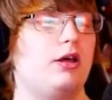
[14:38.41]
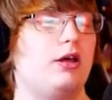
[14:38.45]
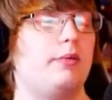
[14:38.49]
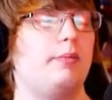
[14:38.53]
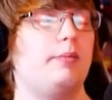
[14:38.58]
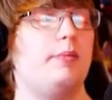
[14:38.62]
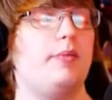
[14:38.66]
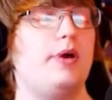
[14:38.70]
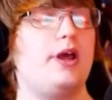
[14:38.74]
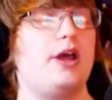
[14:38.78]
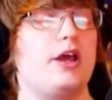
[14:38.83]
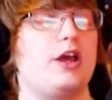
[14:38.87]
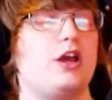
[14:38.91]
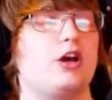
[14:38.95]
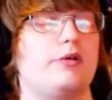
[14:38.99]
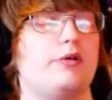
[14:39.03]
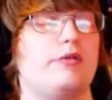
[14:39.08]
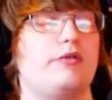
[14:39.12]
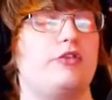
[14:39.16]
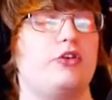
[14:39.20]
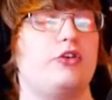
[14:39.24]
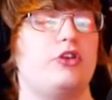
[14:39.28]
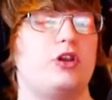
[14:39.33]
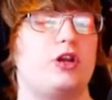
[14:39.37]
make up
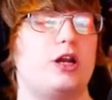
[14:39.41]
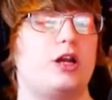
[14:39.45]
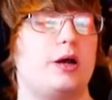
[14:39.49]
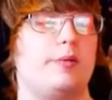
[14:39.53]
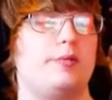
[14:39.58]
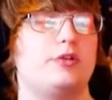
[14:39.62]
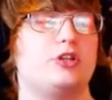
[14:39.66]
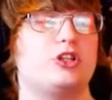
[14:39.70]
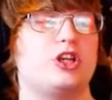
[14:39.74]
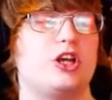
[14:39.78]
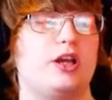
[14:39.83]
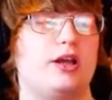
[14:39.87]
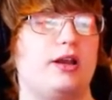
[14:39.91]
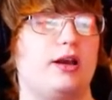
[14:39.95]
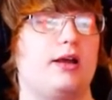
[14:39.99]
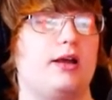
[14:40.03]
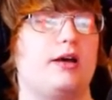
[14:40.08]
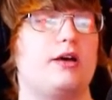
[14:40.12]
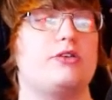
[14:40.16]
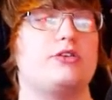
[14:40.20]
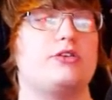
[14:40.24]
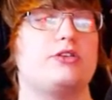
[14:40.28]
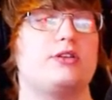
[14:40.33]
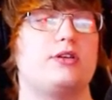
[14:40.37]
for the damage that he
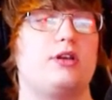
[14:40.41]
lost.